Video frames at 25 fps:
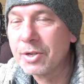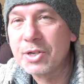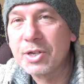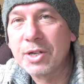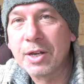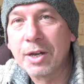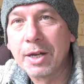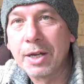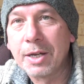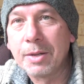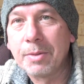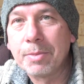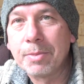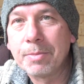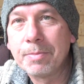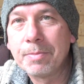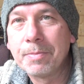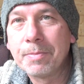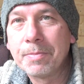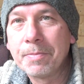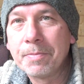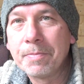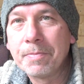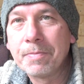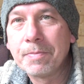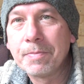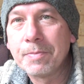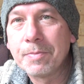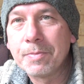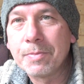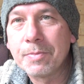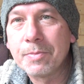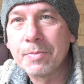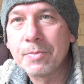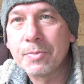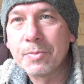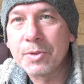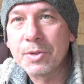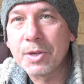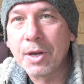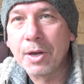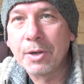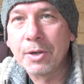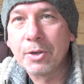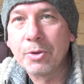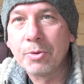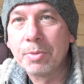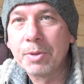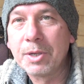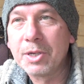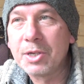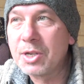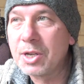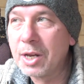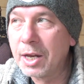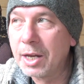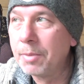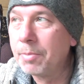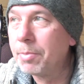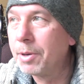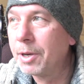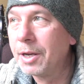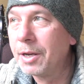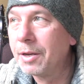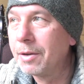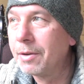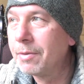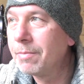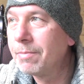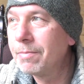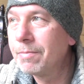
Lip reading: sleep, so you'll be sleeping